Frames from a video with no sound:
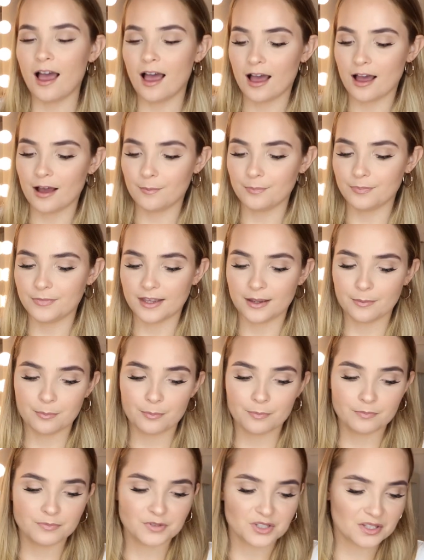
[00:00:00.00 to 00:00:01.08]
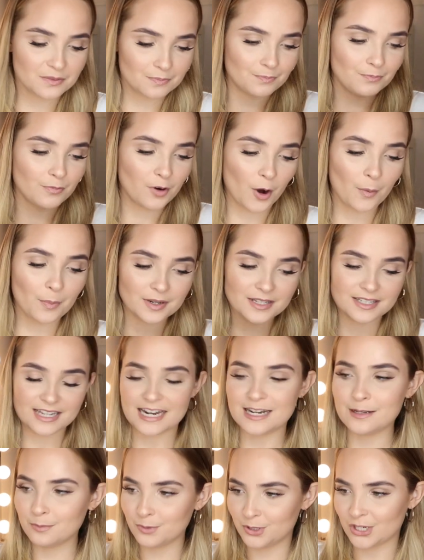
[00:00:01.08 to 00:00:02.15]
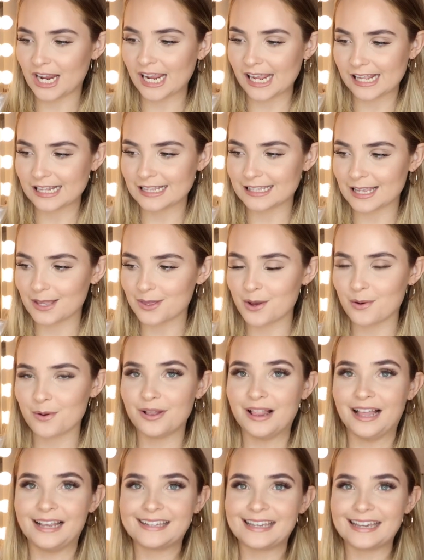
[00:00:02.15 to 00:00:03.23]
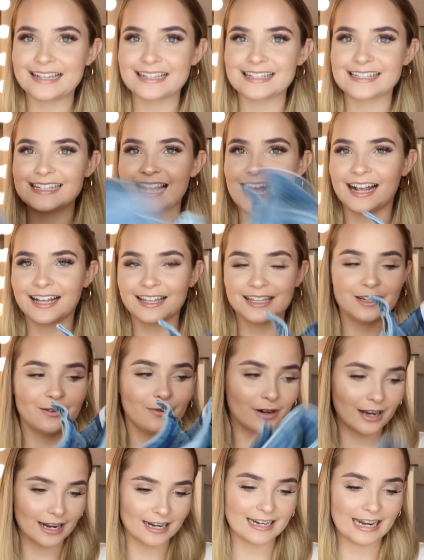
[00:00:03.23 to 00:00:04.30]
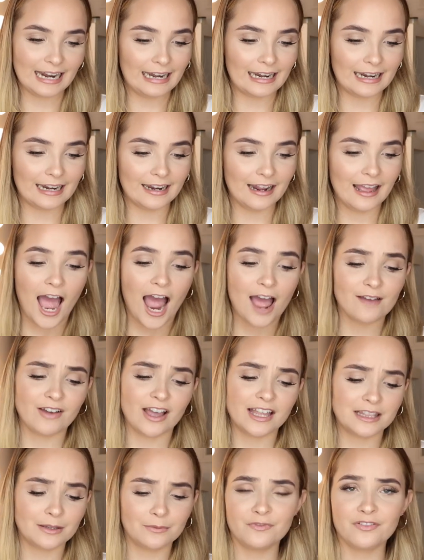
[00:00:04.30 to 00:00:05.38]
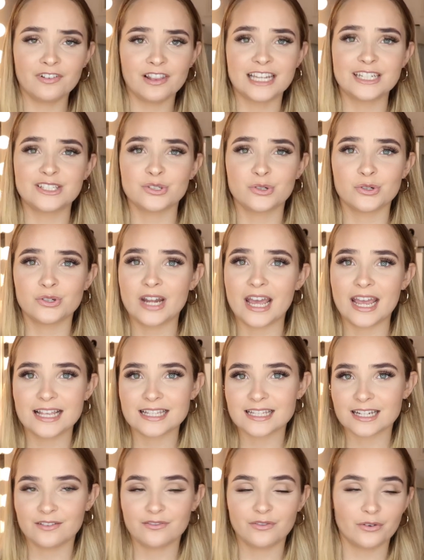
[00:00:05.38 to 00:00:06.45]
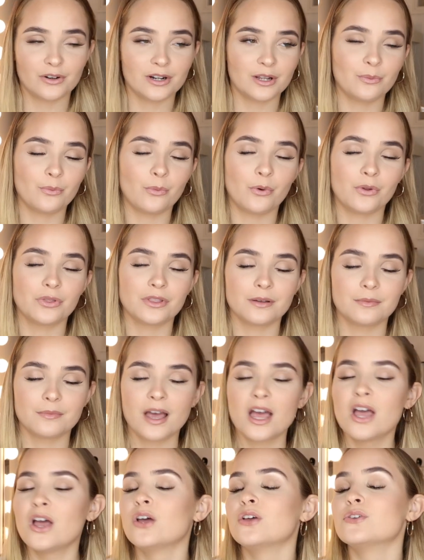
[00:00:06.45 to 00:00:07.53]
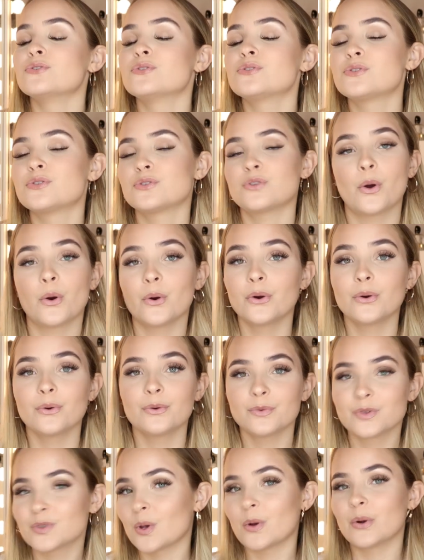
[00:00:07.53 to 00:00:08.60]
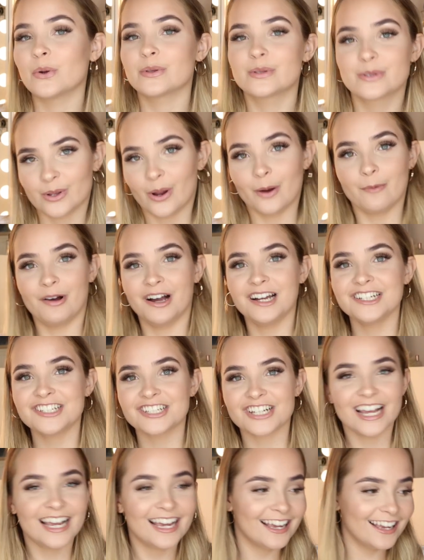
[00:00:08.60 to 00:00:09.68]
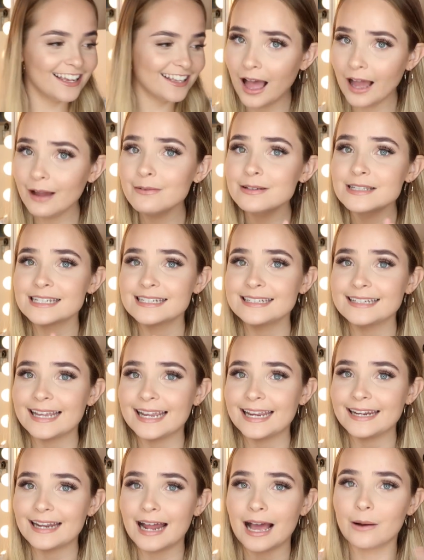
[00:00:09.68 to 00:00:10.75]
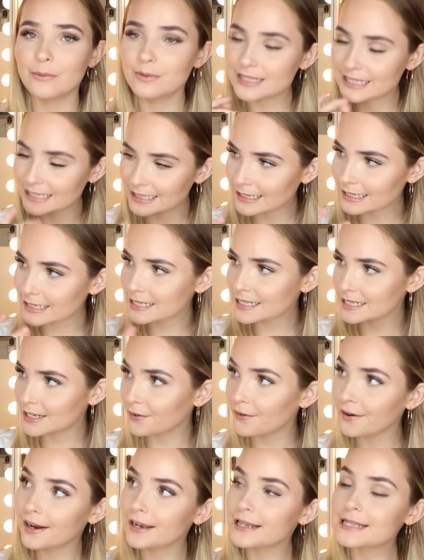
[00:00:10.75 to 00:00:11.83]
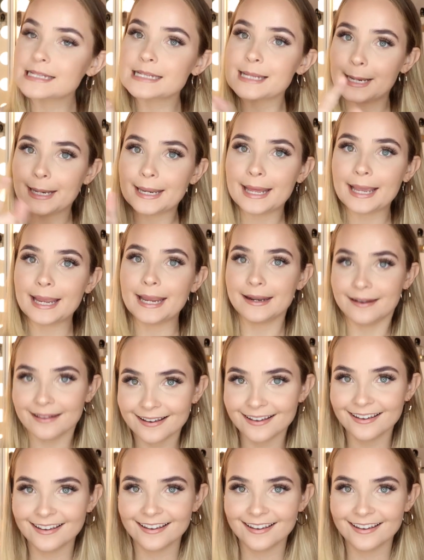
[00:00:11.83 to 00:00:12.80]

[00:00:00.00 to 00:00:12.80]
They're just proper denim jeans, and they were like exactly what I needed. I've had them for like 2 days and I've already worn them so much. I was in need. I was in serious need.